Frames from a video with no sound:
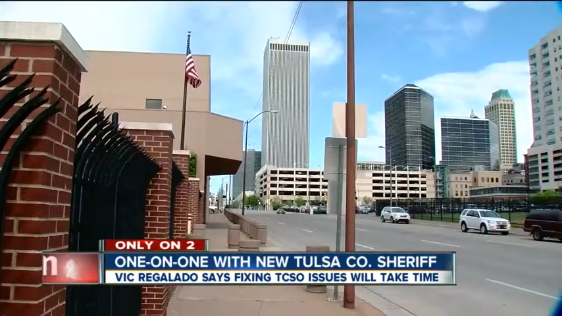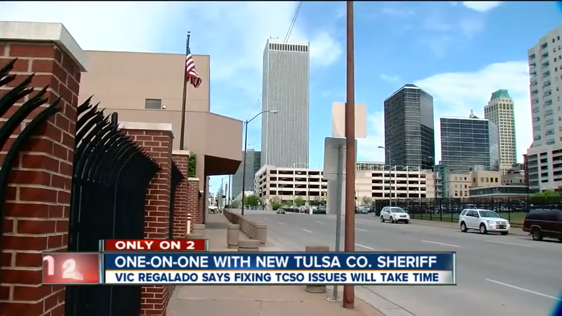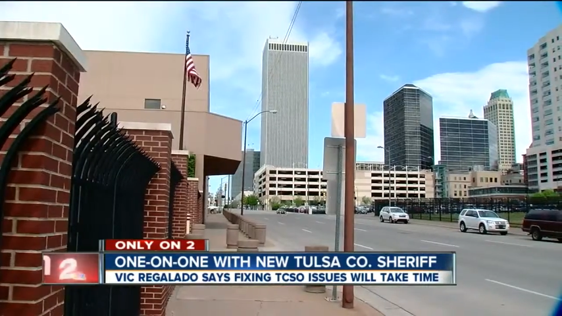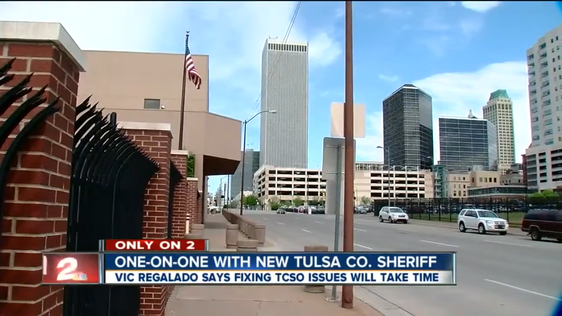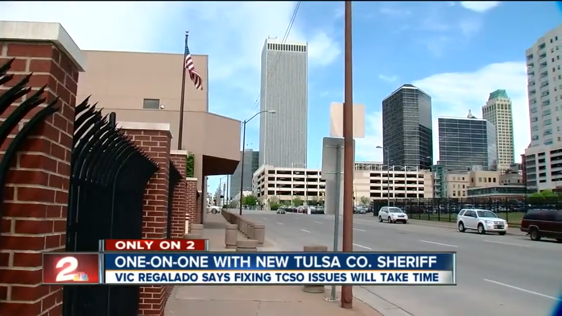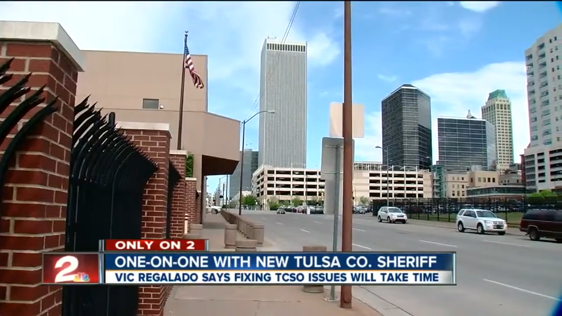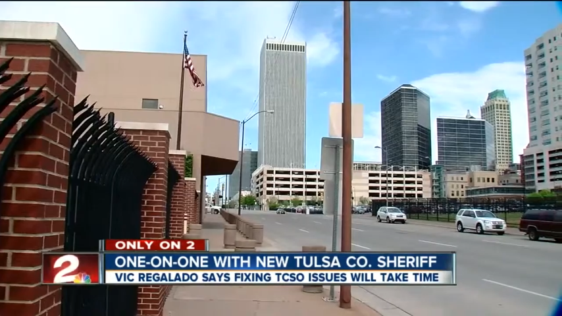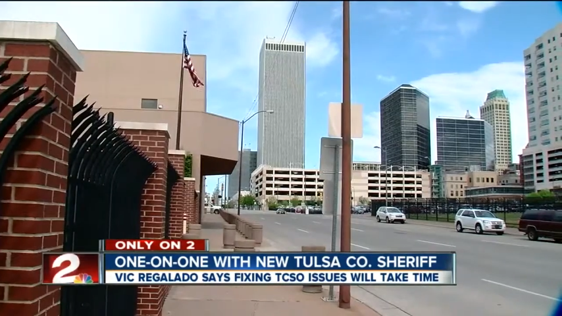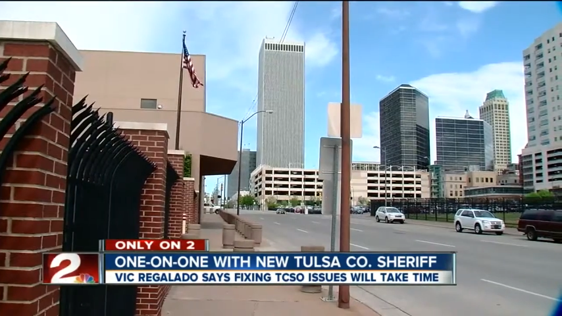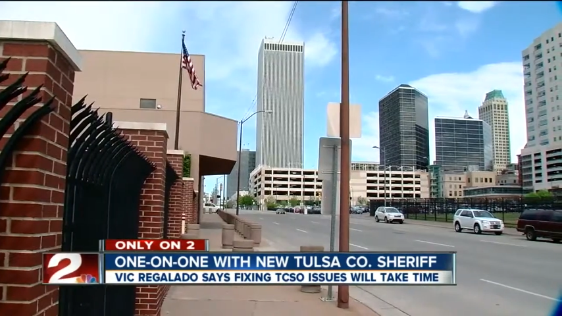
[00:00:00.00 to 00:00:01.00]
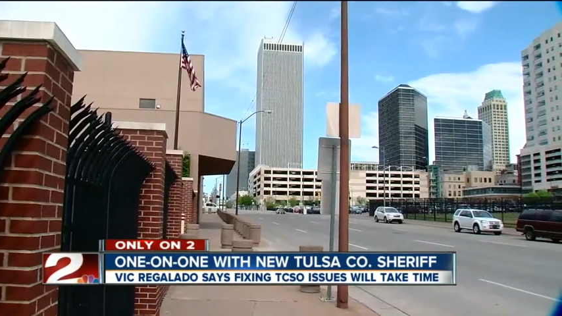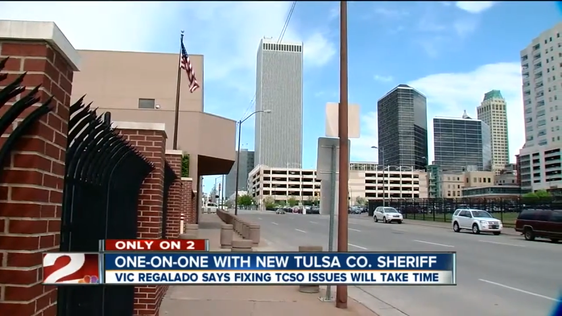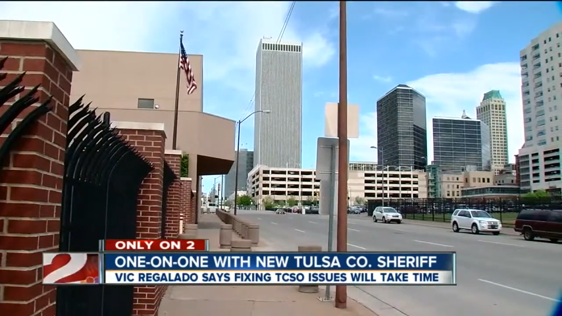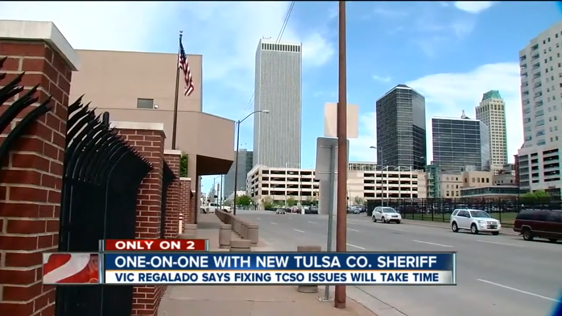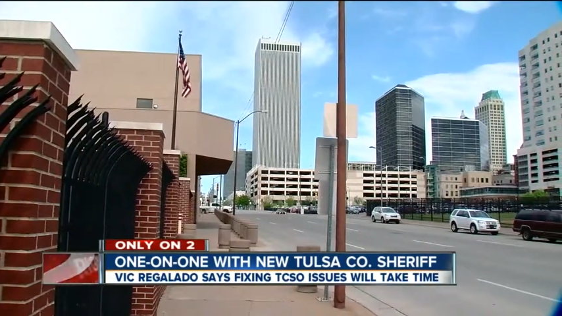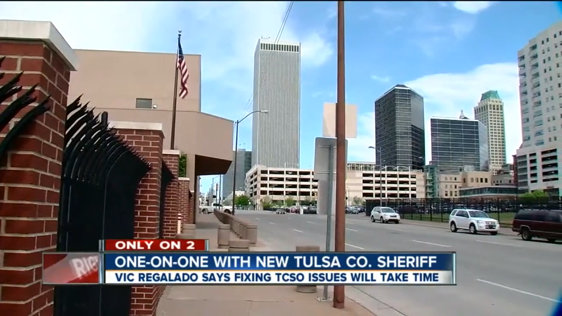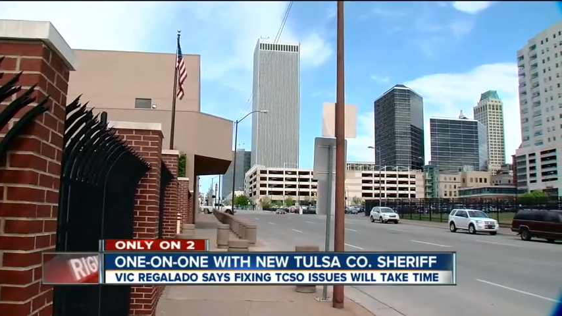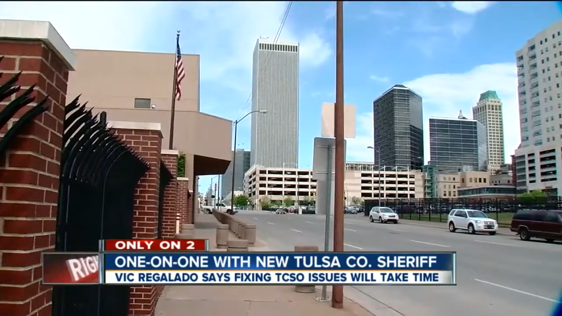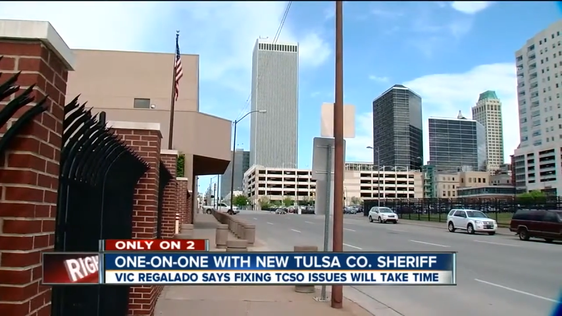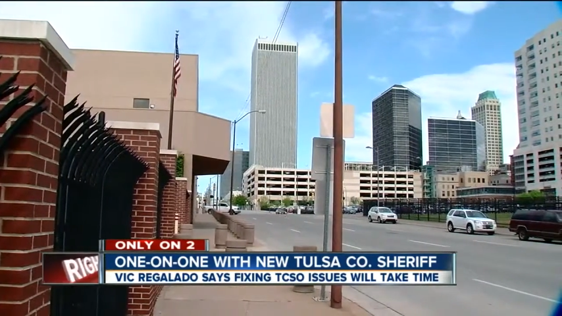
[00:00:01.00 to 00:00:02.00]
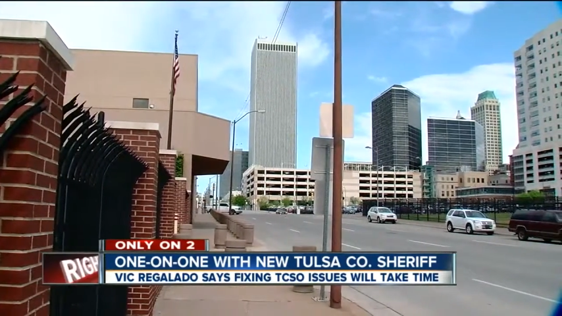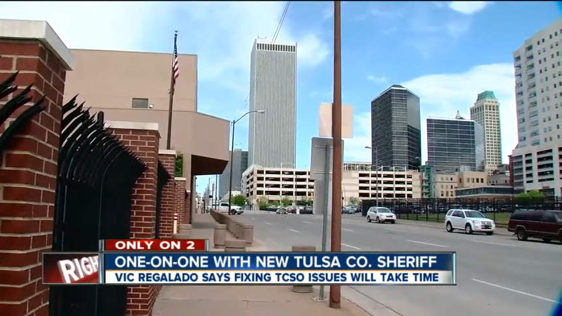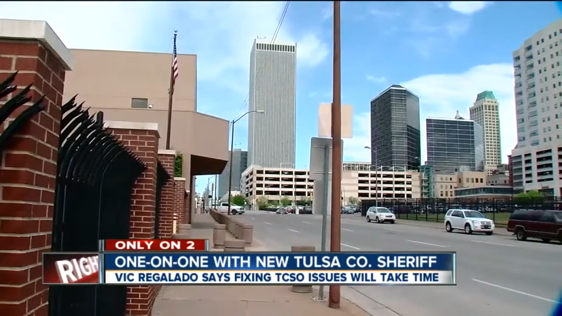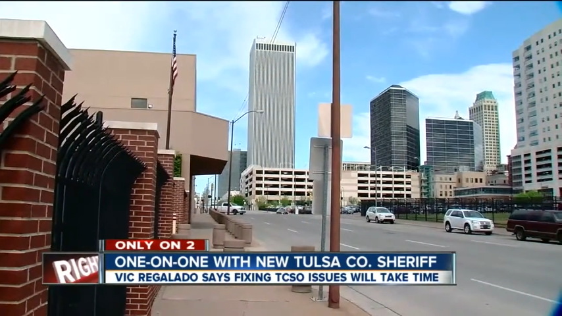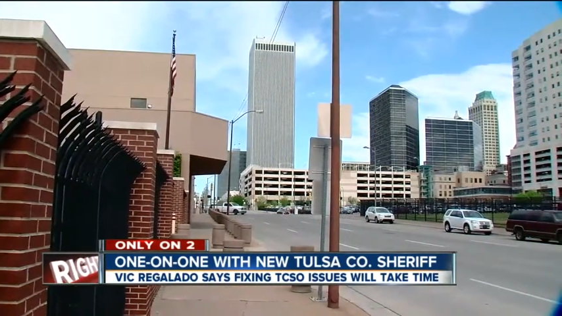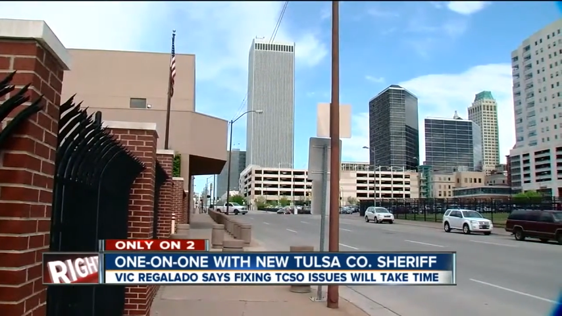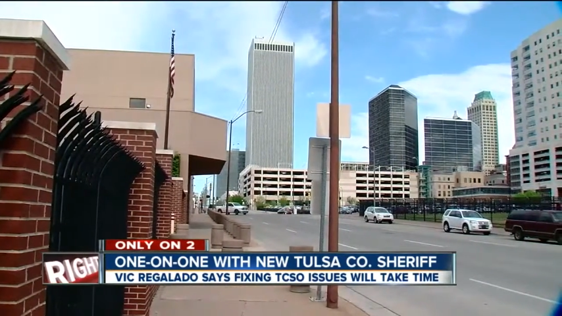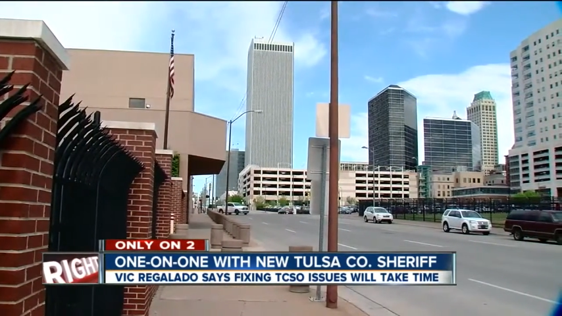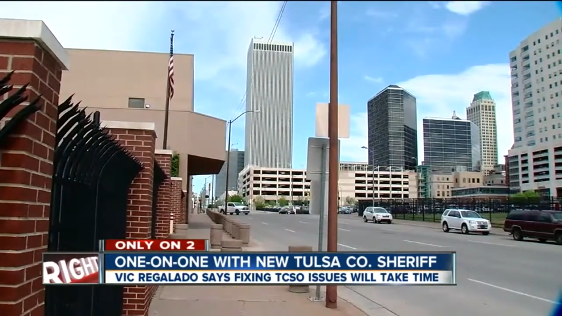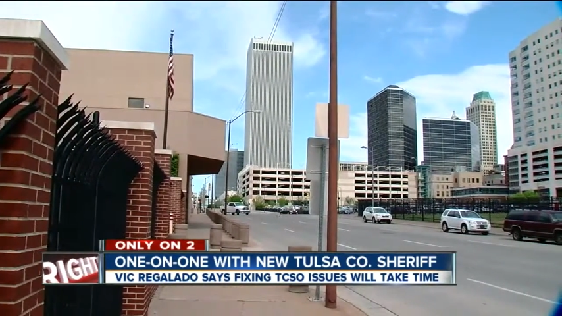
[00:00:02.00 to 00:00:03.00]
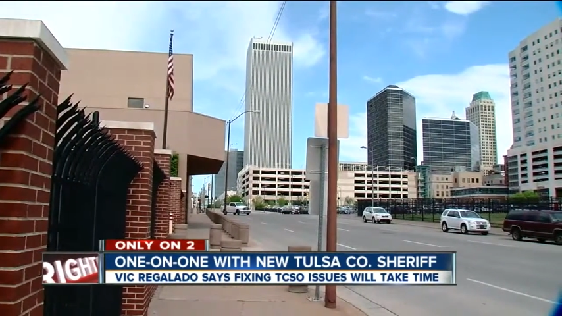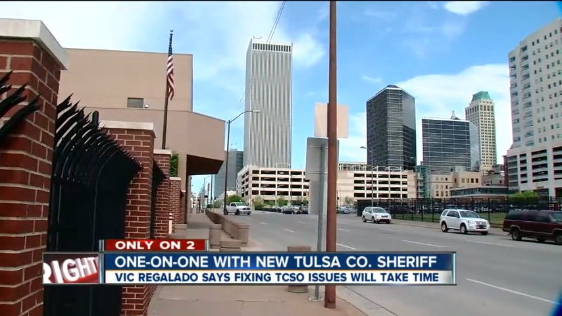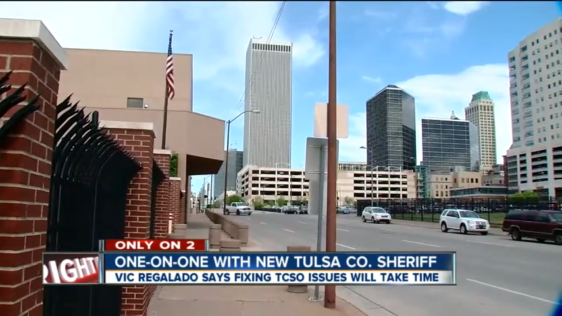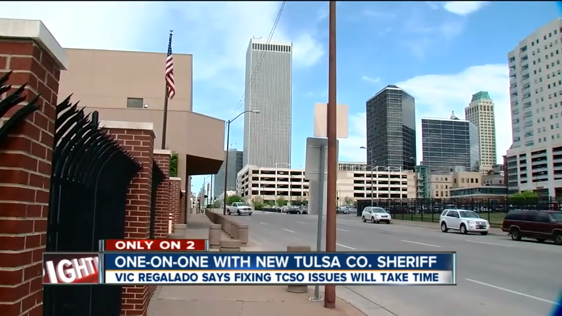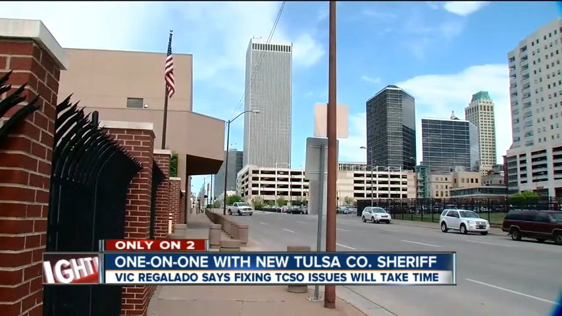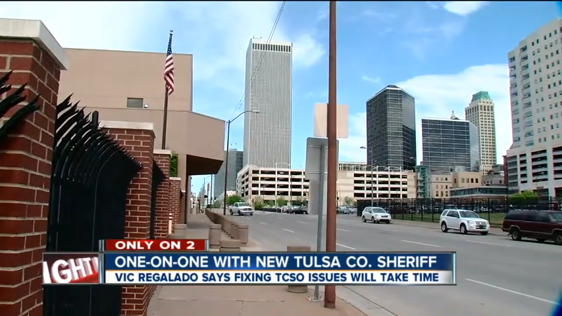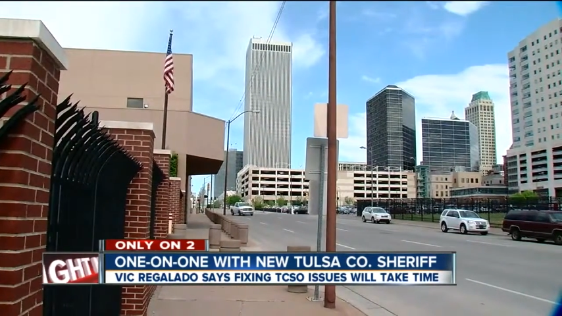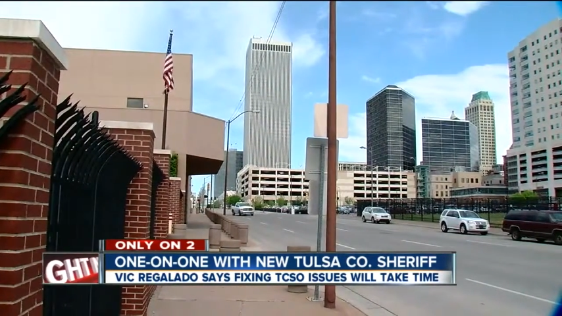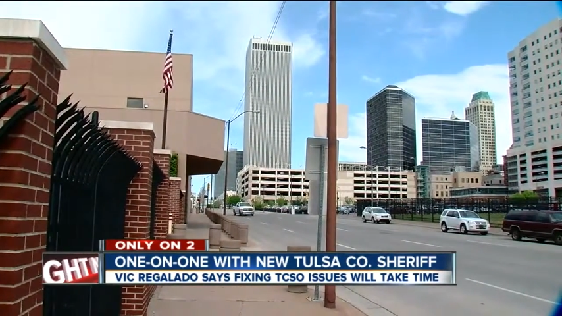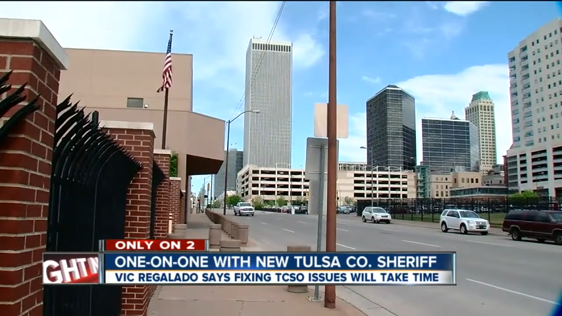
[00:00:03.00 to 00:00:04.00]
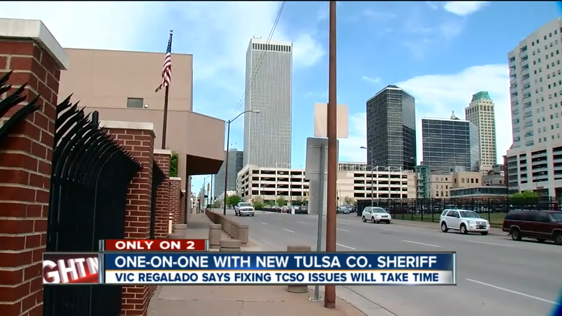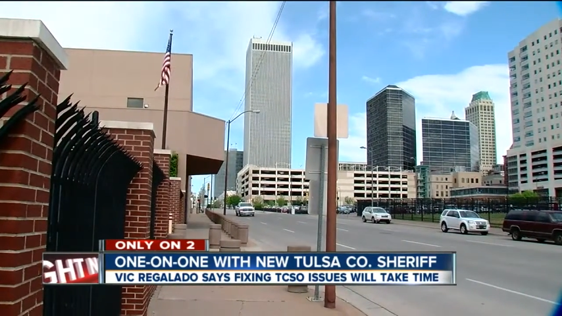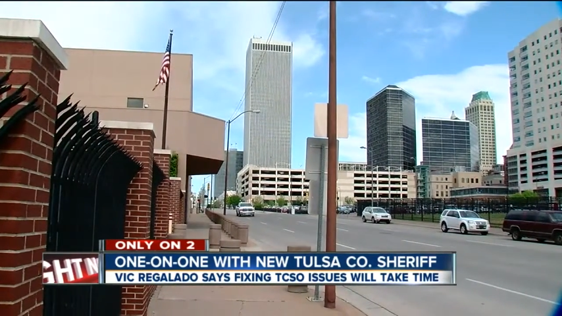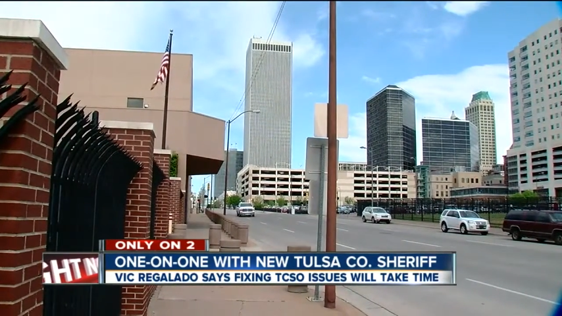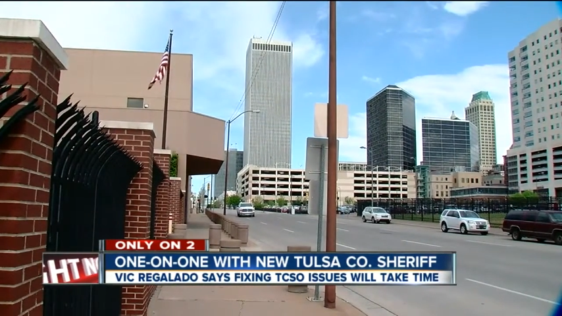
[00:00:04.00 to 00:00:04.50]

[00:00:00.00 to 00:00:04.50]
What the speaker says: No face is visible, so there are no lips to read.